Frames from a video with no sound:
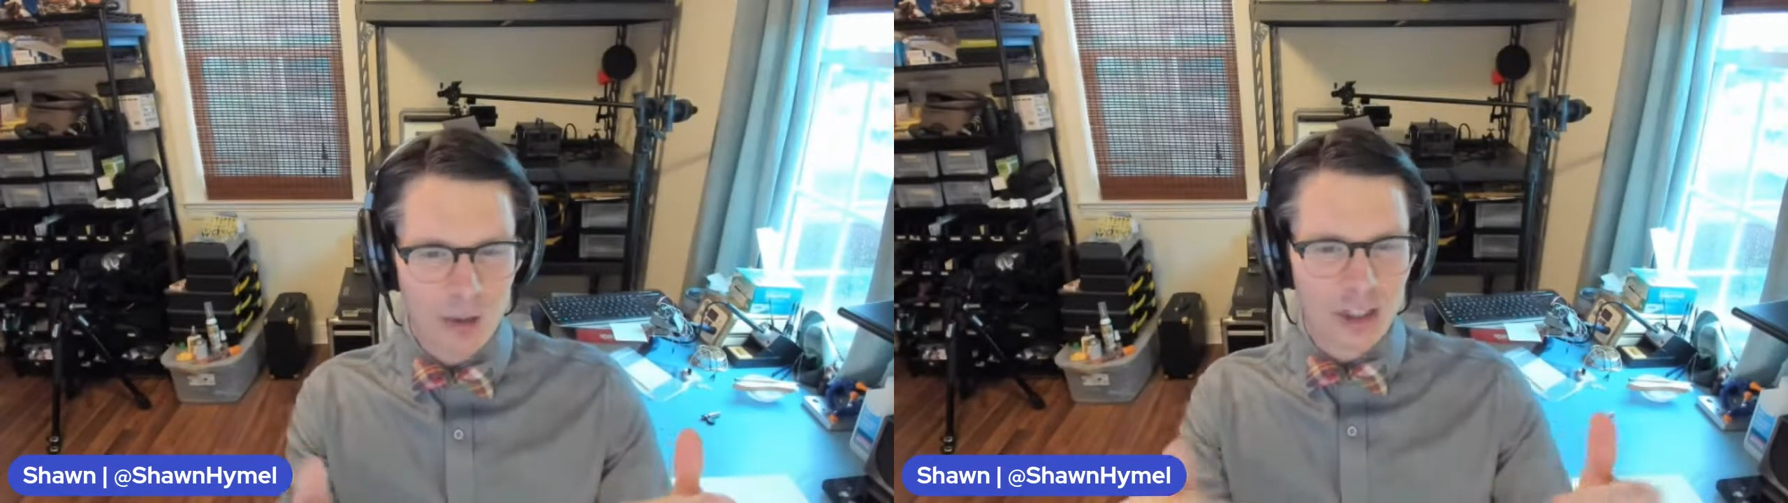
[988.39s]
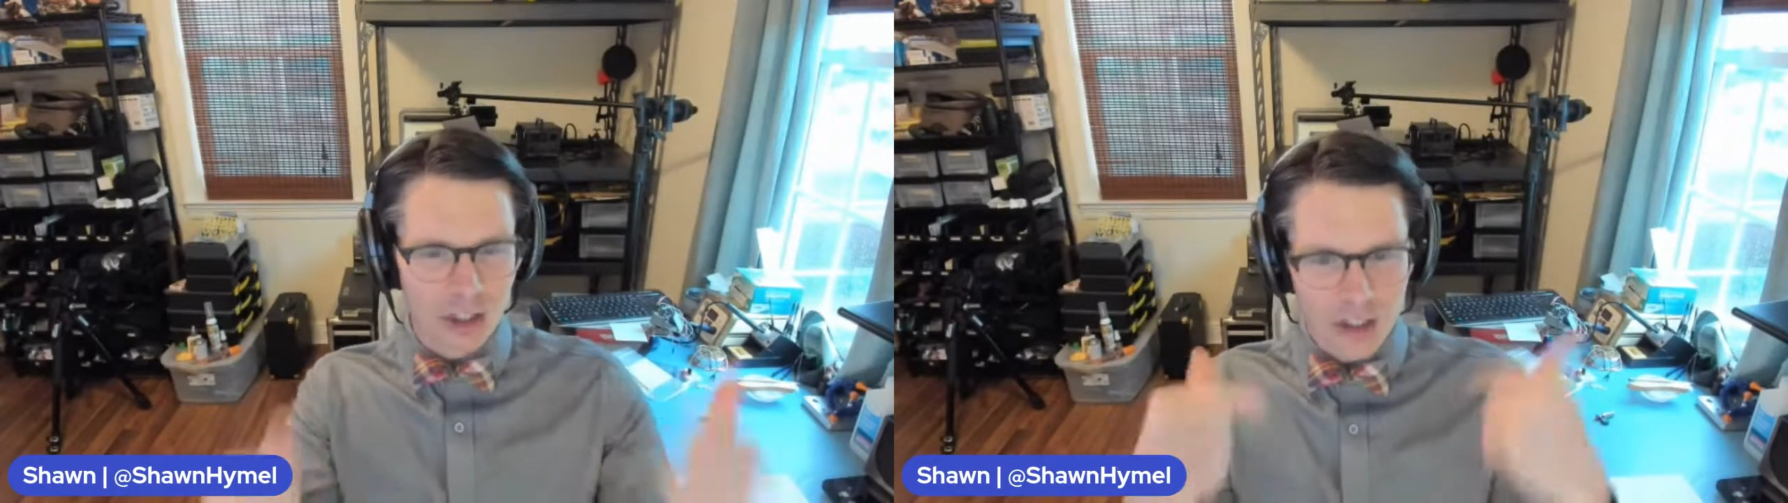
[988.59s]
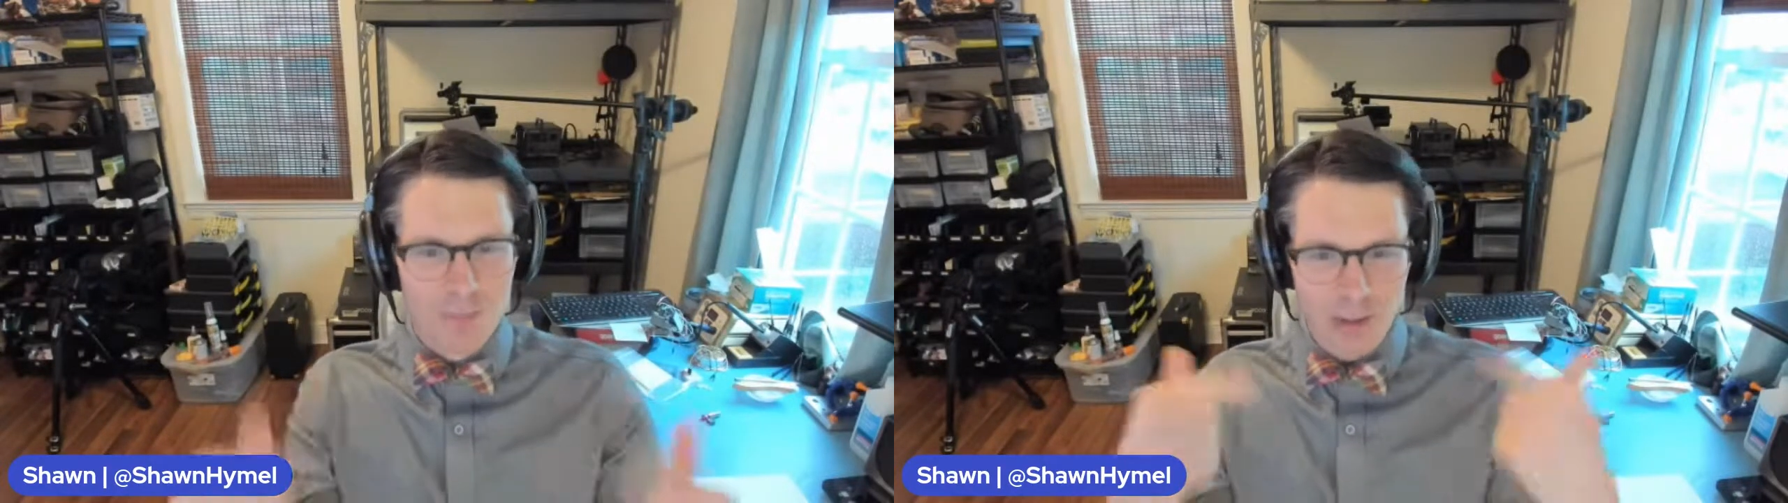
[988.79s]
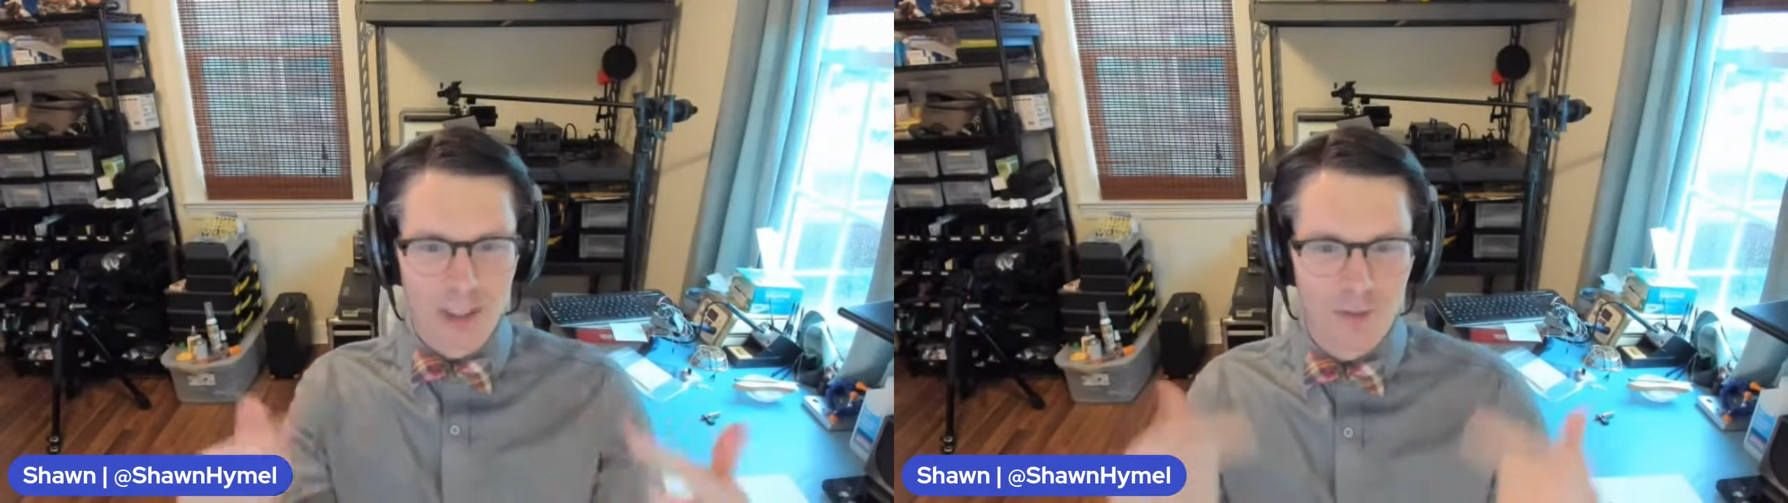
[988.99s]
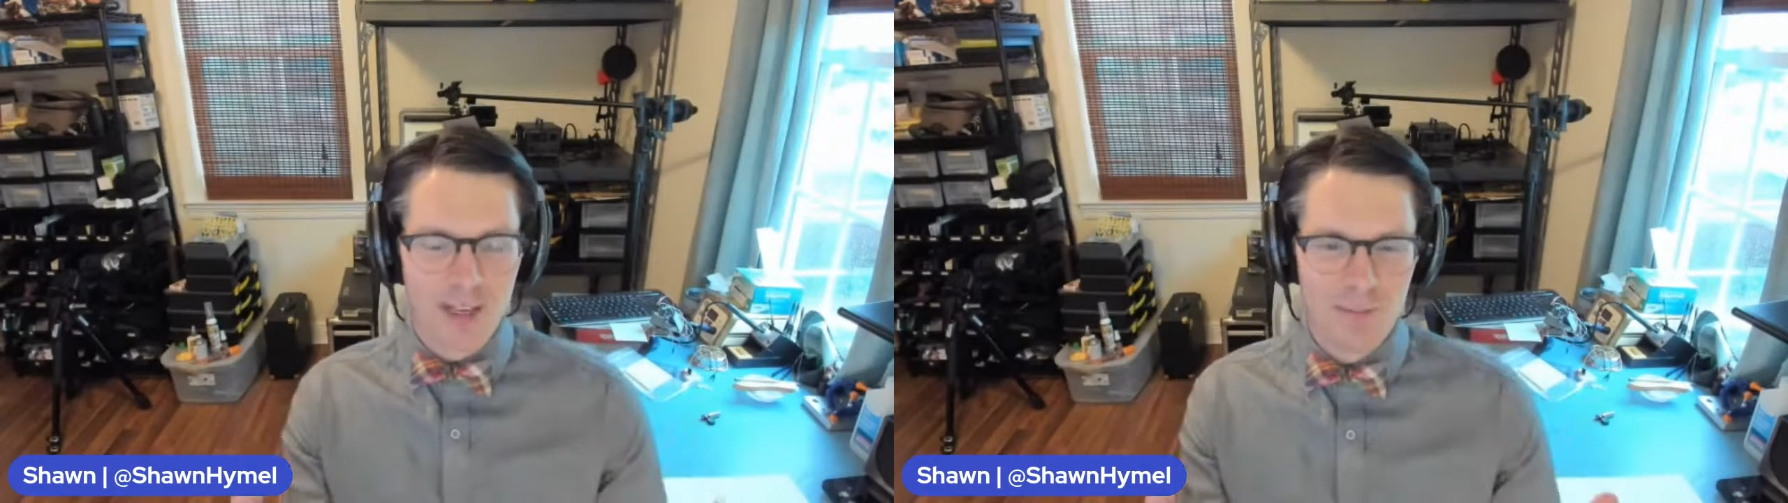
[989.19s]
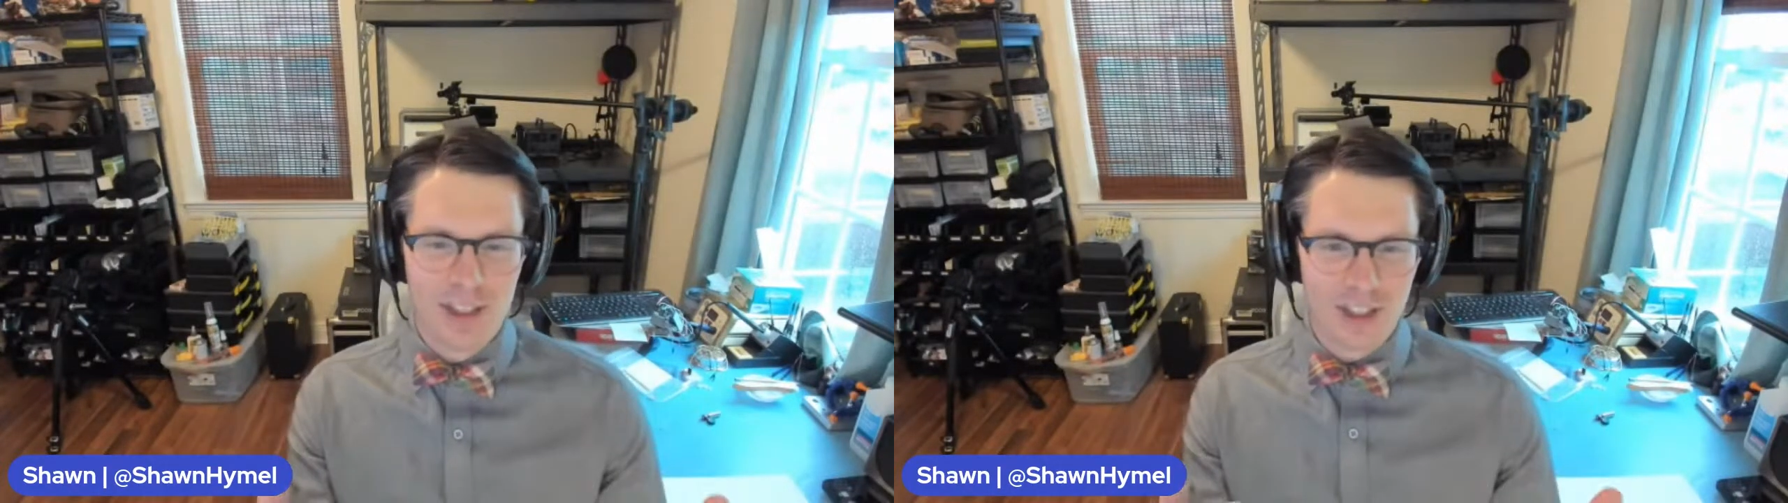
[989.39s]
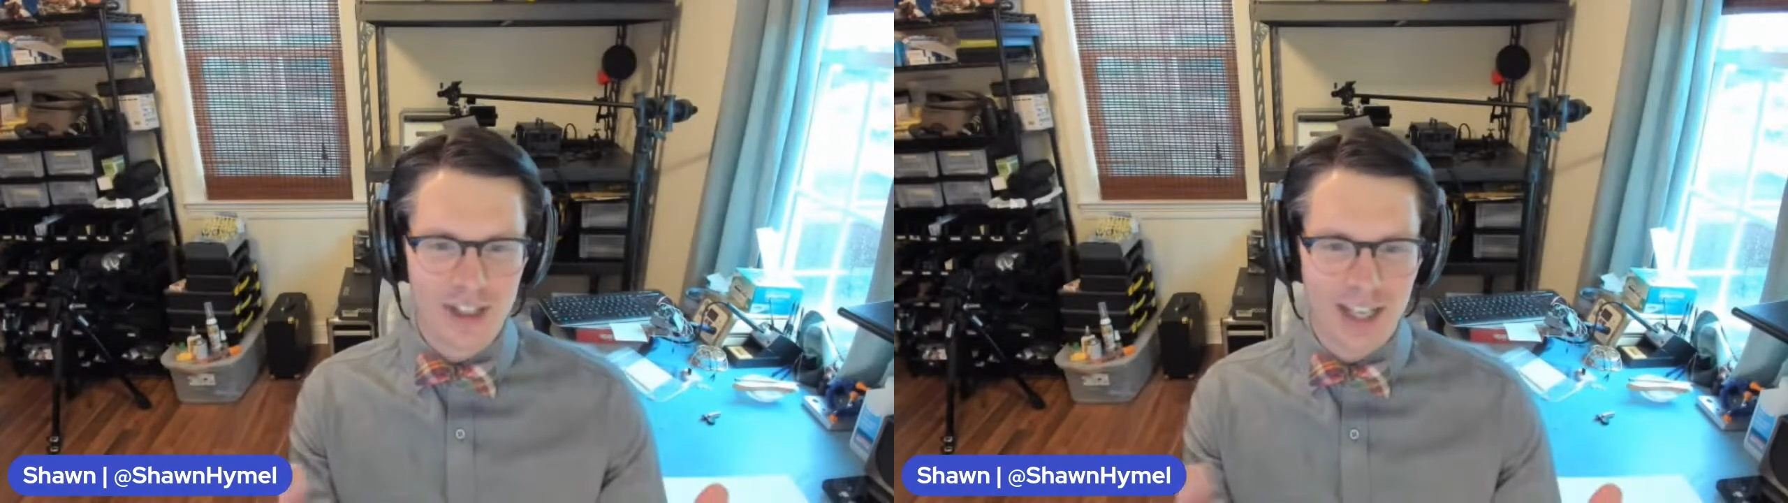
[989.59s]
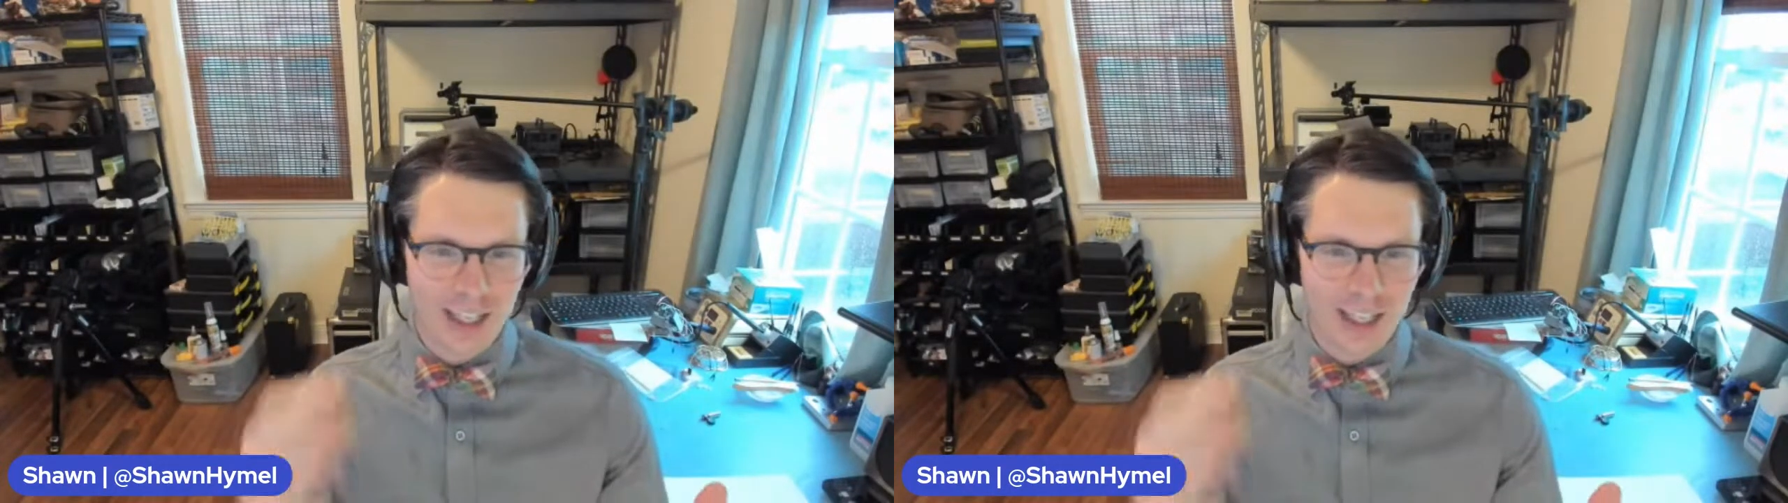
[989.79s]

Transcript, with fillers: which is just a bunch of images